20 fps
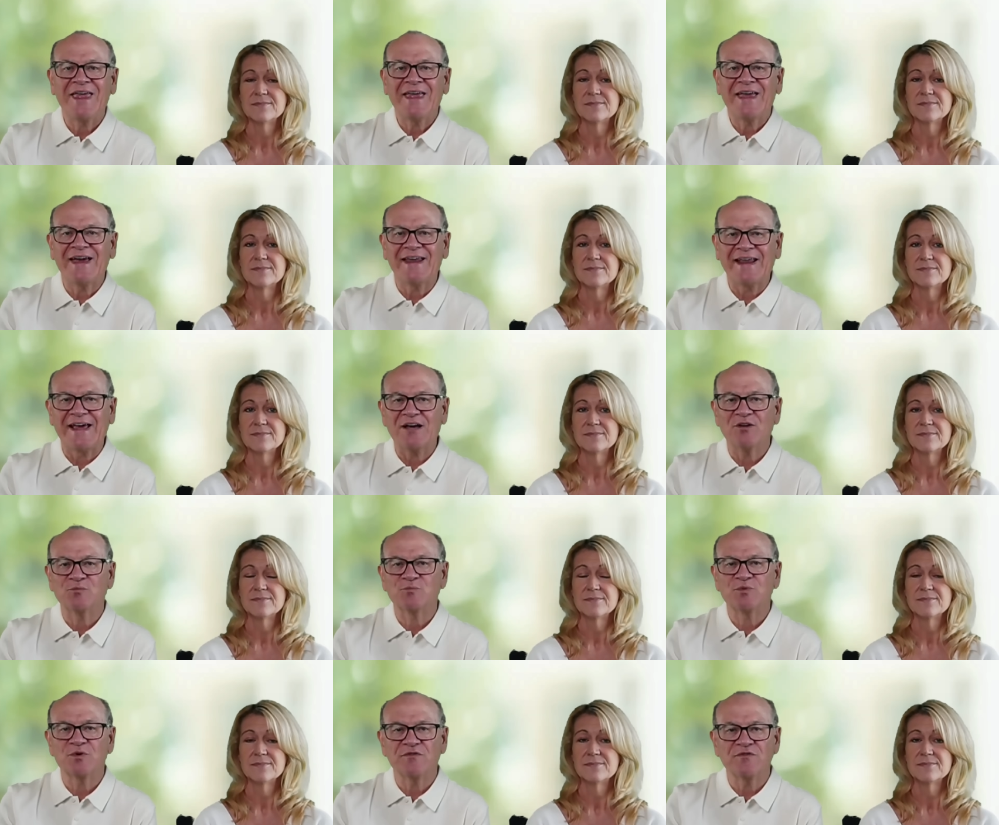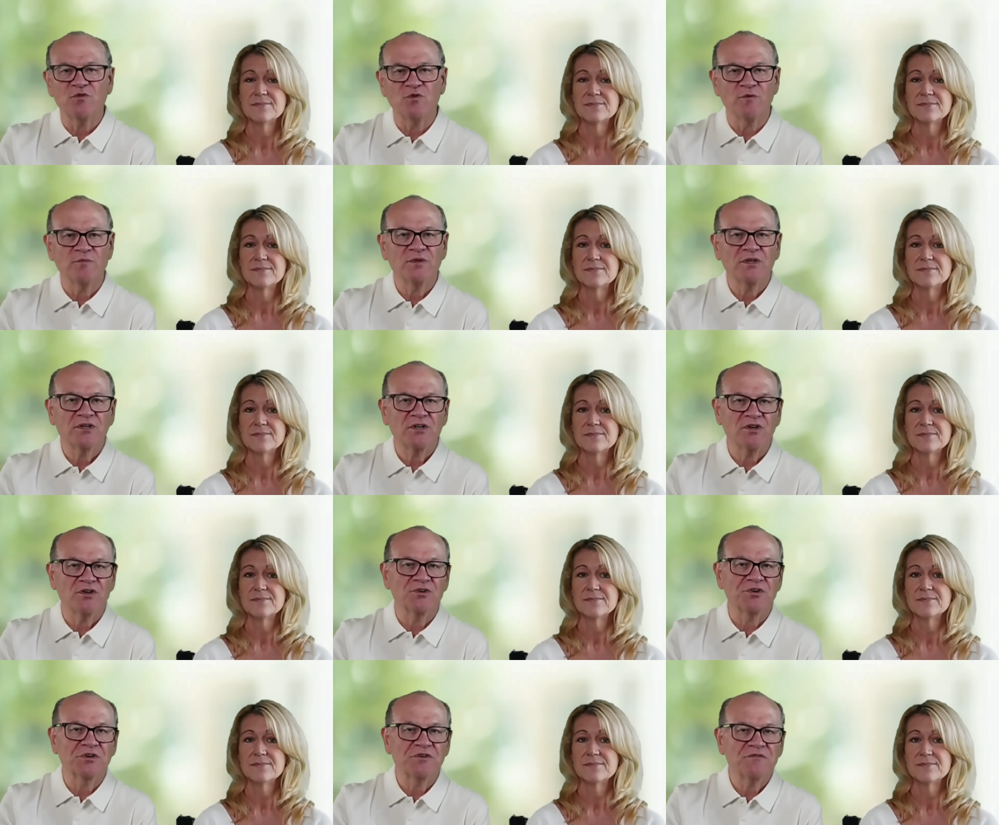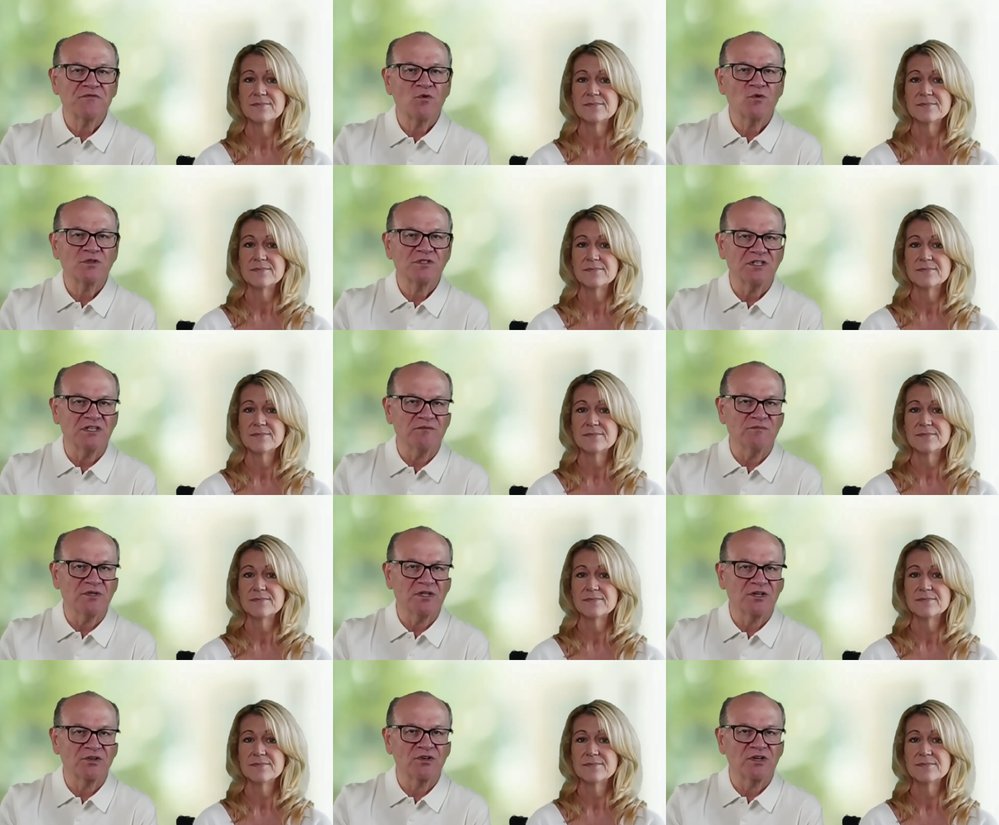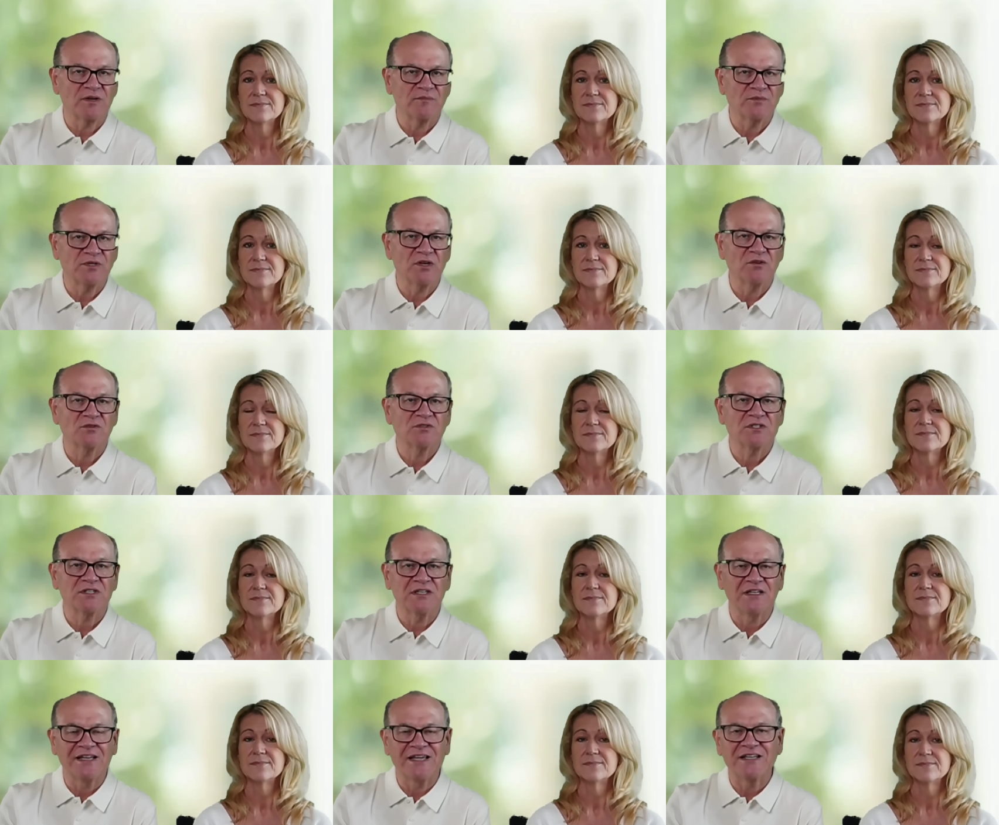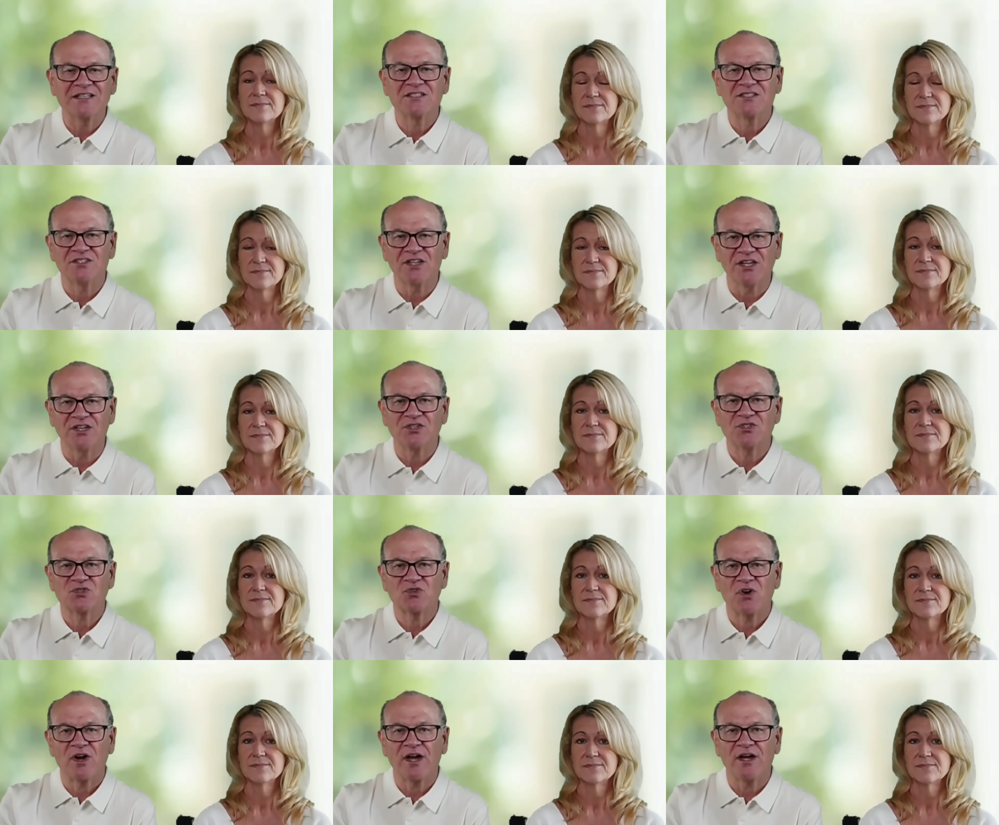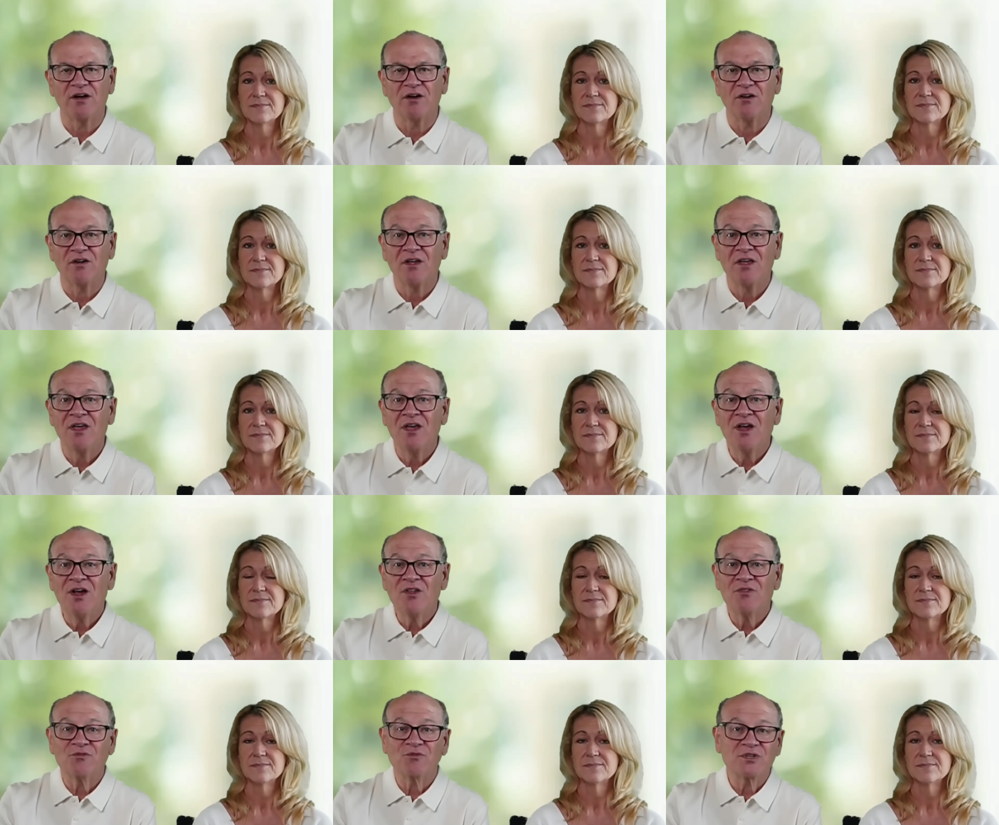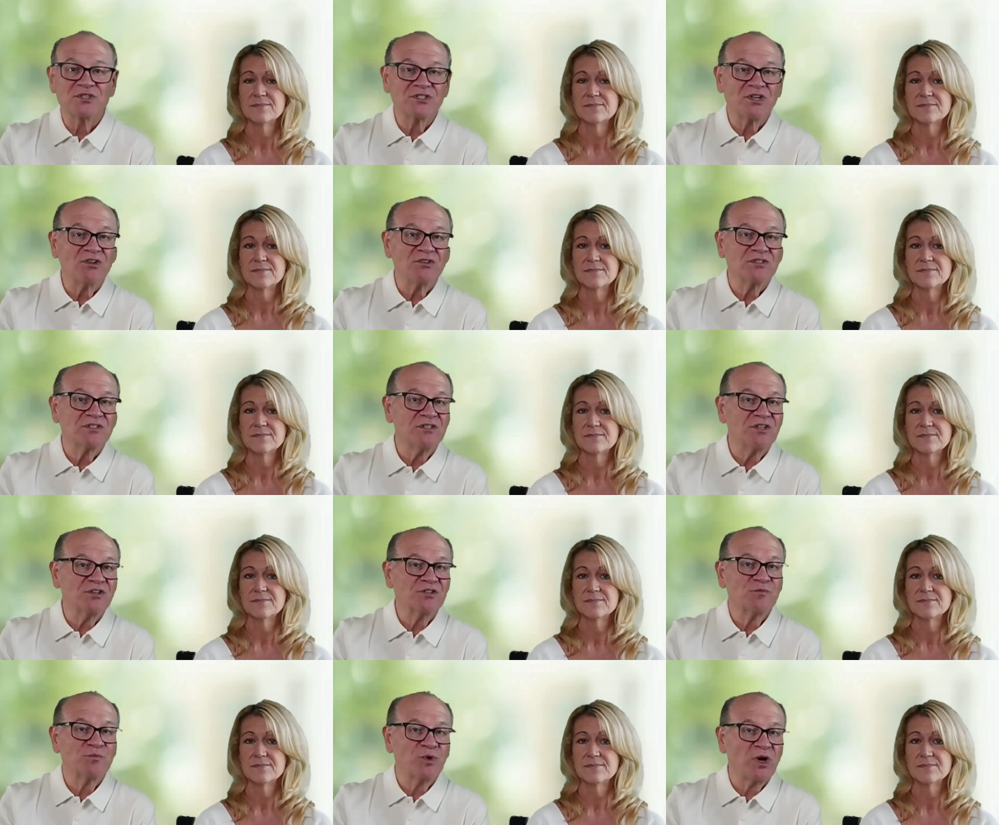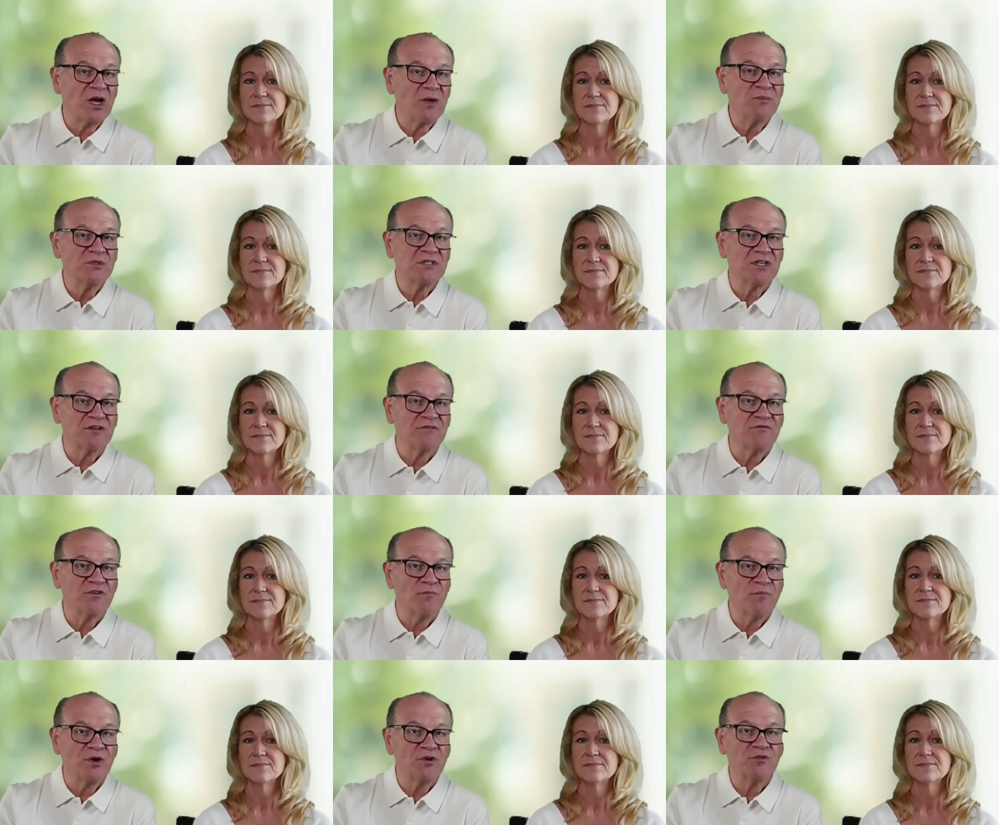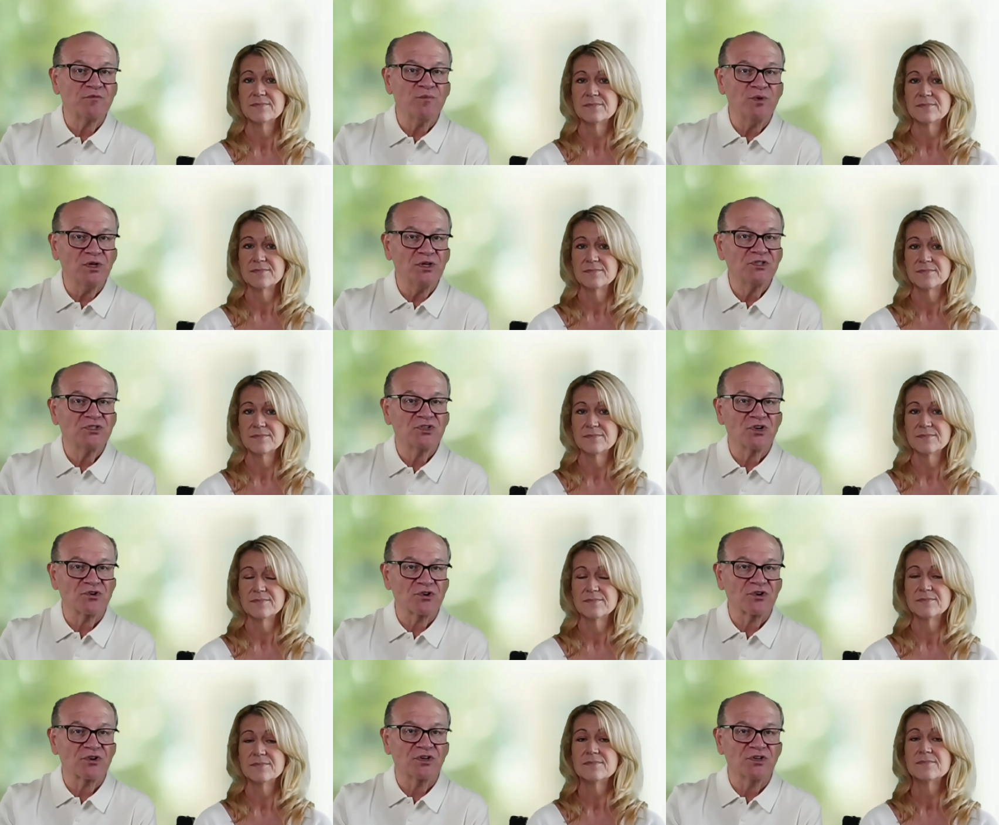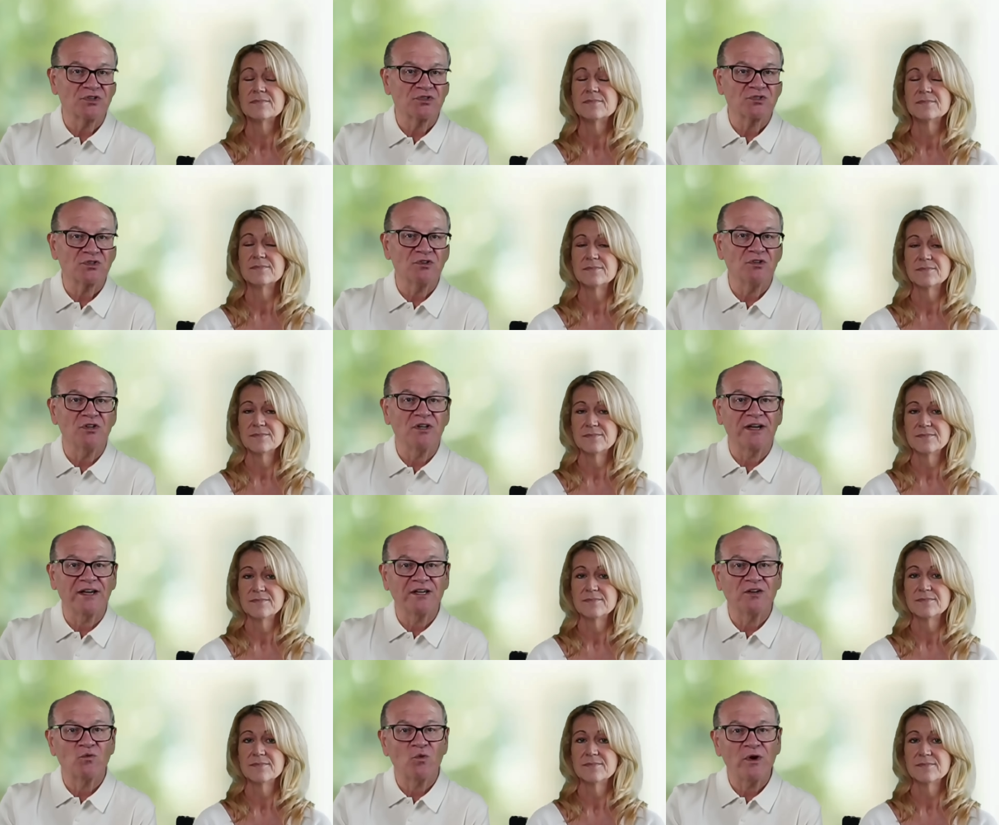Speaker 1: had outperformed the current 14 milligram dose in a late stage trial. The results looked promising for both blood sugar control and